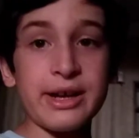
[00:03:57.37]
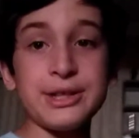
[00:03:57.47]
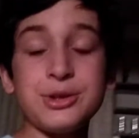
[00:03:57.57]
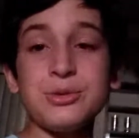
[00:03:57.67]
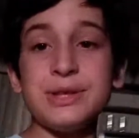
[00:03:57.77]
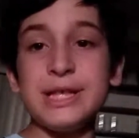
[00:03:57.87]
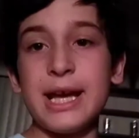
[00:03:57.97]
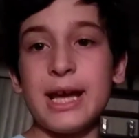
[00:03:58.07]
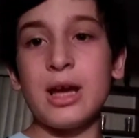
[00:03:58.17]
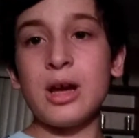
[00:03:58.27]
And
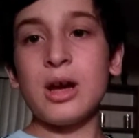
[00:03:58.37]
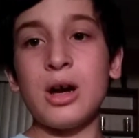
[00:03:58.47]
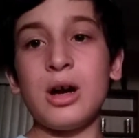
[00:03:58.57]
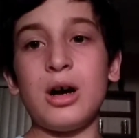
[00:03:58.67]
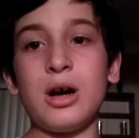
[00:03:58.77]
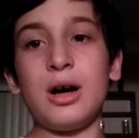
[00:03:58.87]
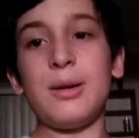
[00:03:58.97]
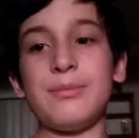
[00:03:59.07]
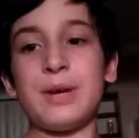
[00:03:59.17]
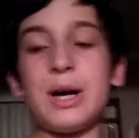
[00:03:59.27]
today,
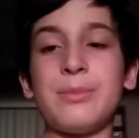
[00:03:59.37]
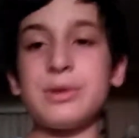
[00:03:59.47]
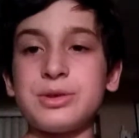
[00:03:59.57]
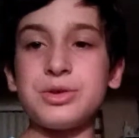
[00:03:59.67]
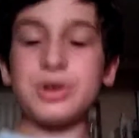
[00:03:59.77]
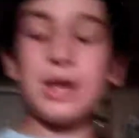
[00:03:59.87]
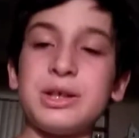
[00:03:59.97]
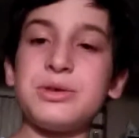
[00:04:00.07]
I'm trying